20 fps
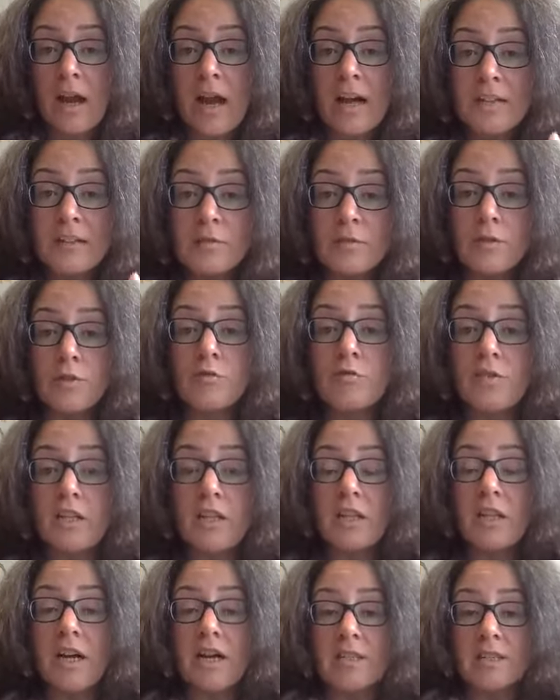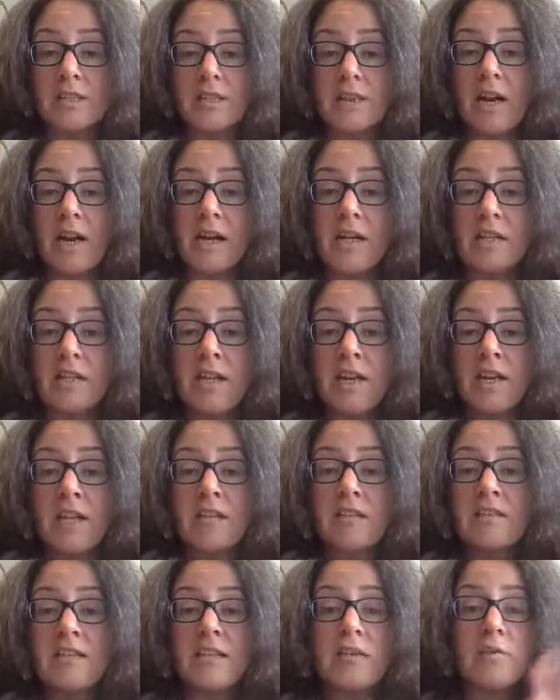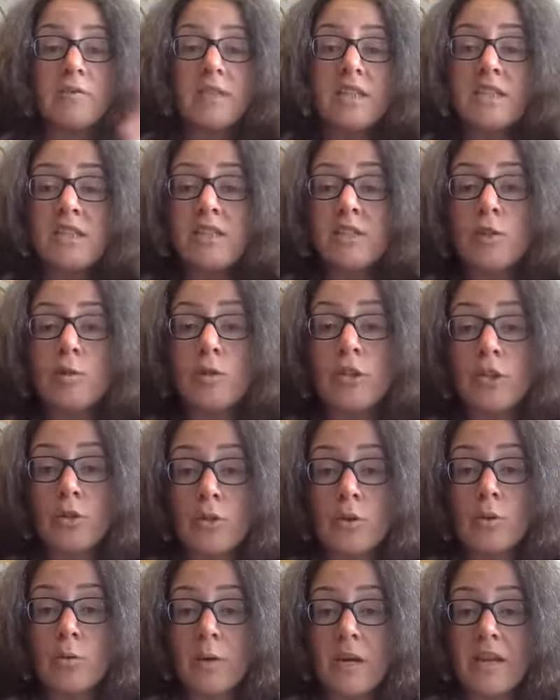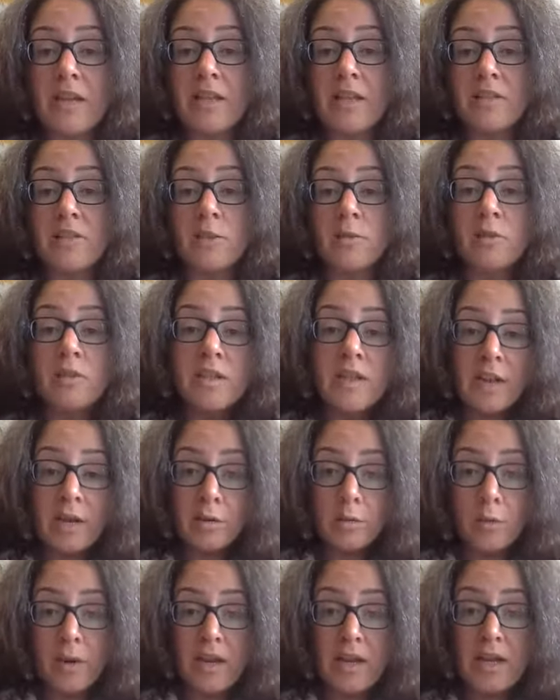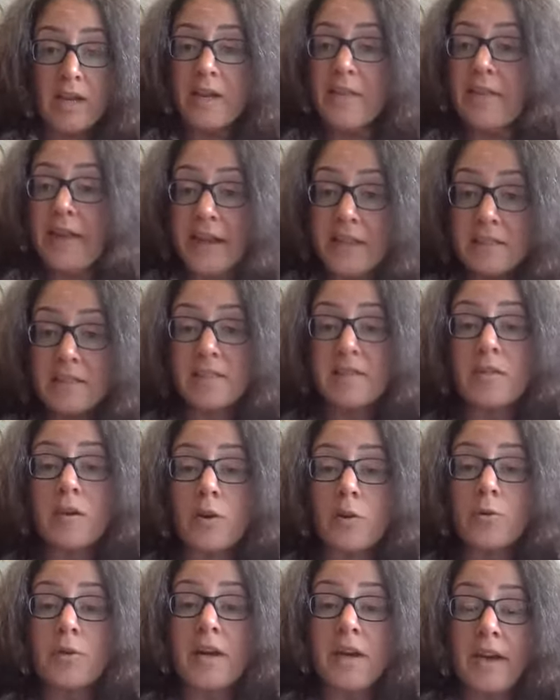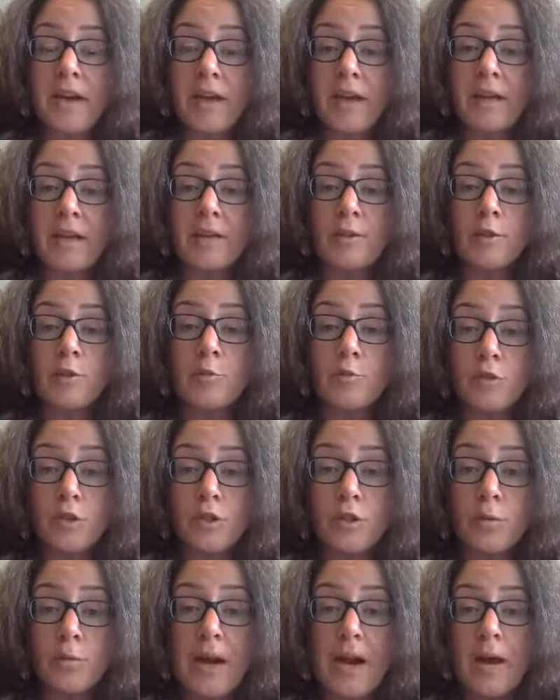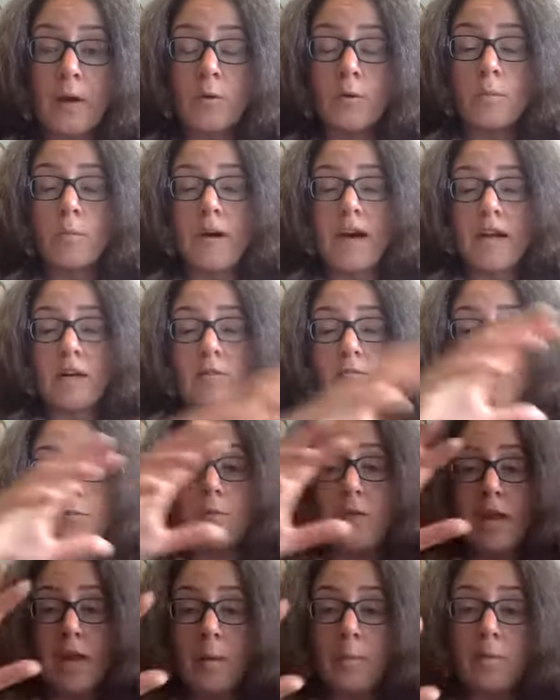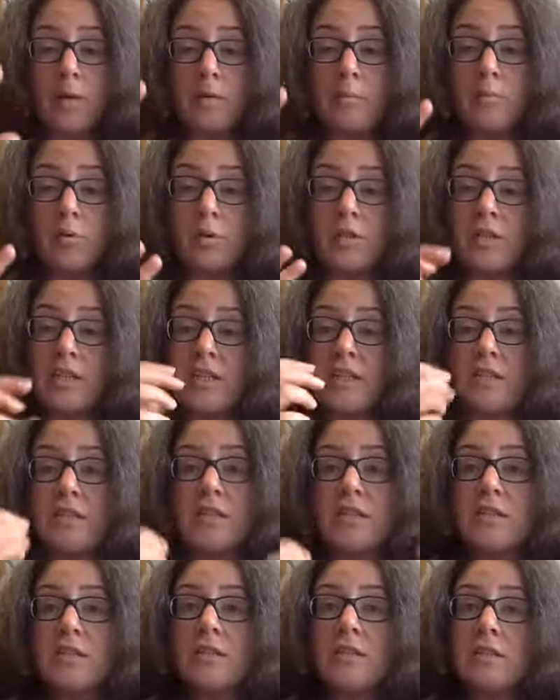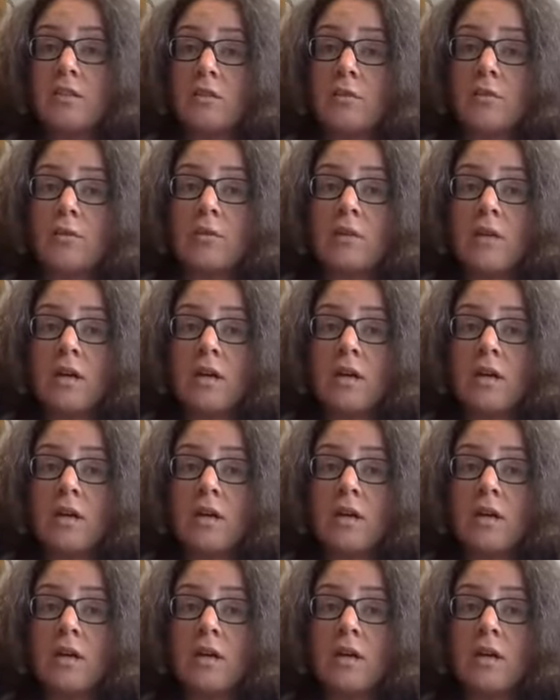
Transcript: And if you realize that they don't need to do it your way, they do it their way, and that's okay, and you bring your power back from them and put it into you,